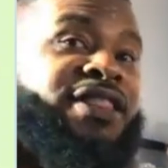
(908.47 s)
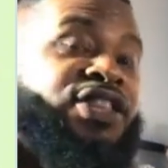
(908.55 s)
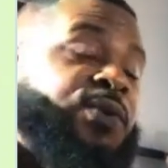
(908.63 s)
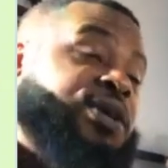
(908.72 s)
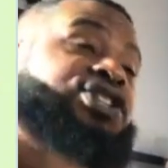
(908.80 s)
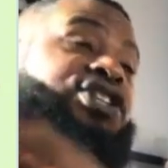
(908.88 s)

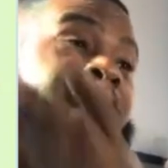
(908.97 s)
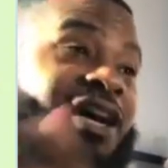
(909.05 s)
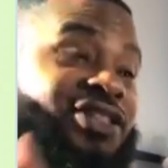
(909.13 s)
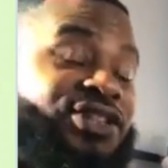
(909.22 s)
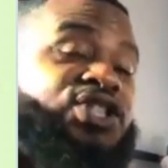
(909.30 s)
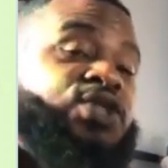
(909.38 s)
there were
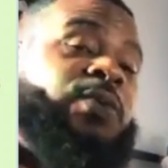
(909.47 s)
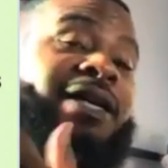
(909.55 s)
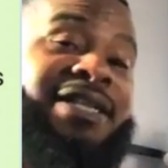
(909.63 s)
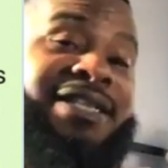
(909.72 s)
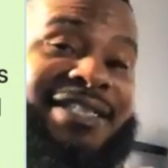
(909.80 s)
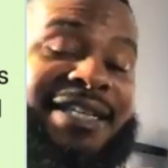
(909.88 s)
doctors,
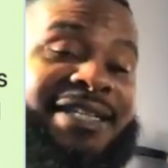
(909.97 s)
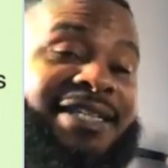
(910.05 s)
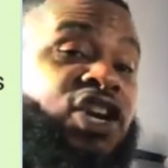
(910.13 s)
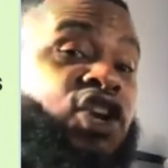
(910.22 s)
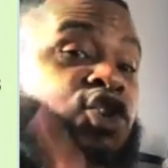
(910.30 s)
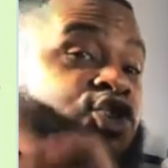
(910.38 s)

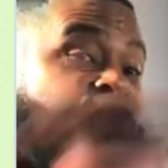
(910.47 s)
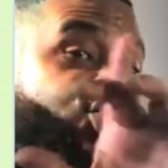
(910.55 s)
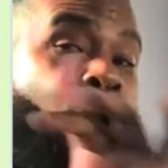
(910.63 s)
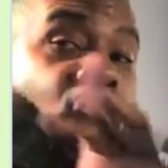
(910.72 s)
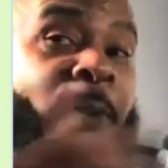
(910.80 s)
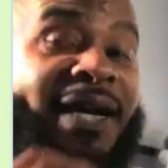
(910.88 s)
witnesses,
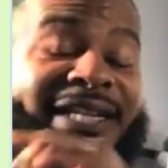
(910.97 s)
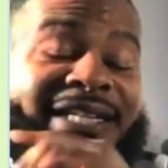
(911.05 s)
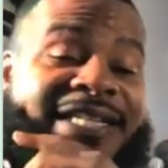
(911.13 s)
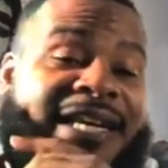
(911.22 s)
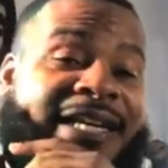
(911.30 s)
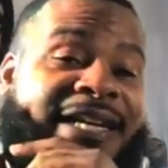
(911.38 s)
nobody
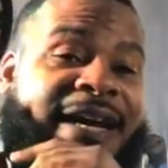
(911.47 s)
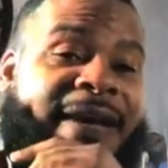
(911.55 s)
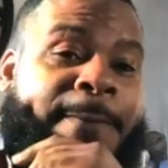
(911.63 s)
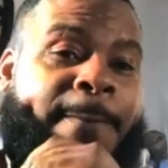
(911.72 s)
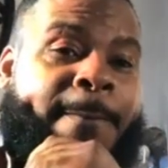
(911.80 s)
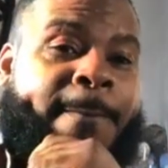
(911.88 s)
said
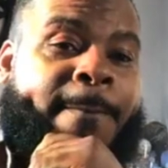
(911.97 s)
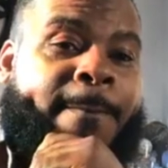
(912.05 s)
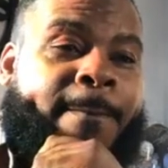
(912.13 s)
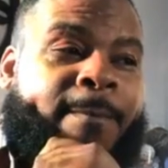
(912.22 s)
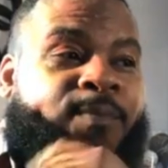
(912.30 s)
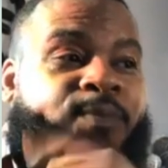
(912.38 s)
that.
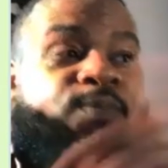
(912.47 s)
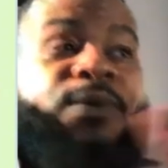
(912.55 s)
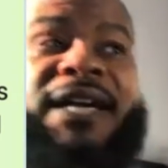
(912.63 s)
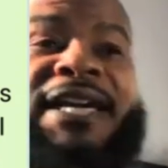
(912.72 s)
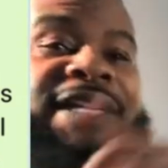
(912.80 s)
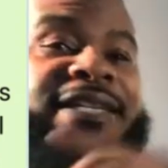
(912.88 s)

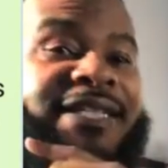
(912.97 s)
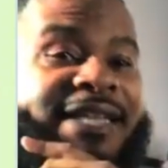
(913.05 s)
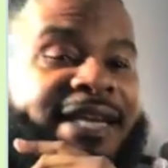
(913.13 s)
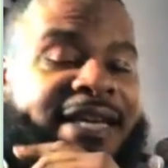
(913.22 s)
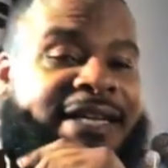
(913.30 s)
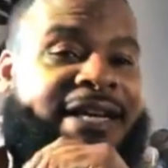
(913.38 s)
But he's
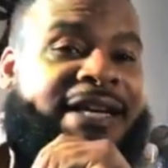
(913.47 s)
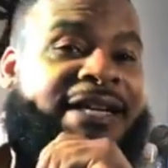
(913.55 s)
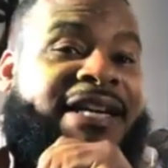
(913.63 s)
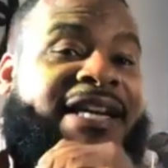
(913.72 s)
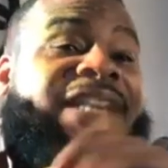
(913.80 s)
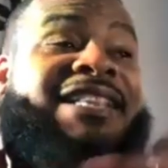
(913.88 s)
saying that.
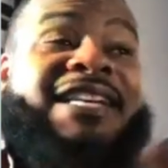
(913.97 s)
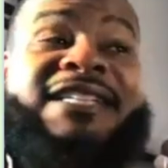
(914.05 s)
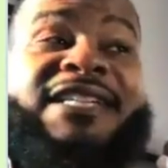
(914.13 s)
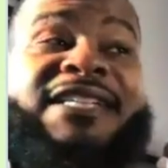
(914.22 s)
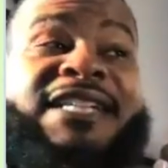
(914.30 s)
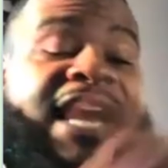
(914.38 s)

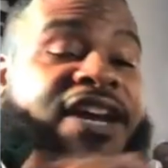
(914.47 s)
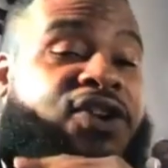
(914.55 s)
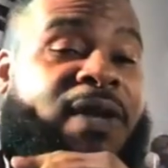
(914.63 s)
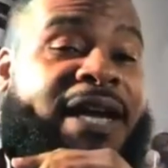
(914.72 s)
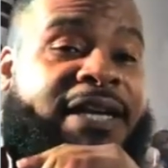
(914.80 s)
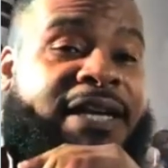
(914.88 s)
This is
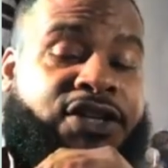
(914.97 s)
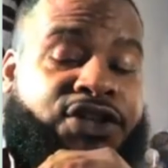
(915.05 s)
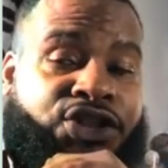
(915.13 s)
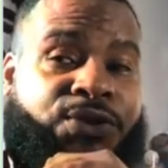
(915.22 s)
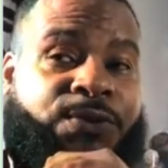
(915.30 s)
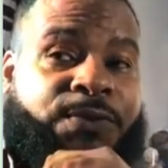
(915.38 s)
Daniel
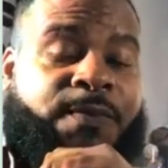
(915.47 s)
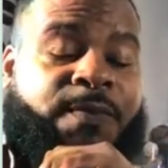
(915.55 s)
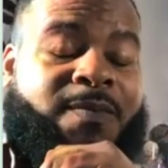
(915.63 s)
Hakikachu.